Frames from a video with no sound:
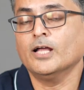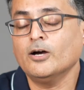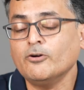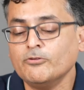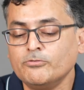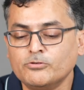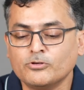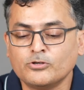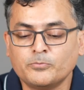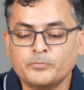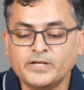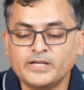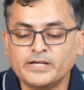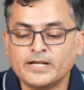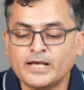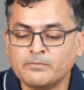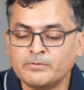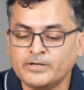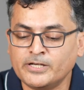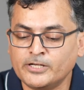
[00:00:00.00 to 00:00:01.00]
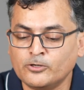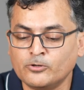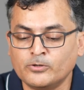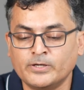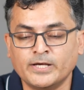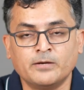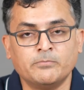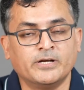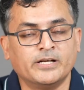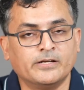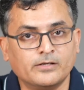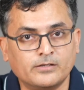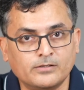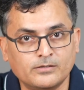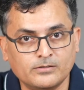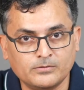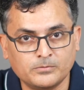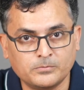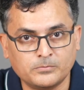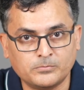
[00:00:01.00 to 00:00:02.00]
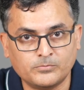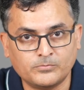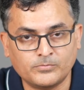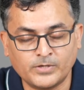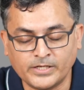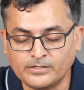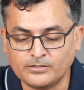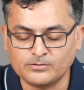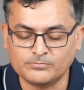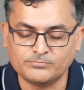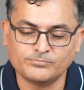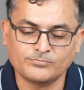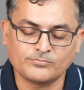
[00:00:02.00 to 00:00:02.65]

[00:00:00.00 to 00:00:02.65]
now if you're a pre-diabetic or diabetic right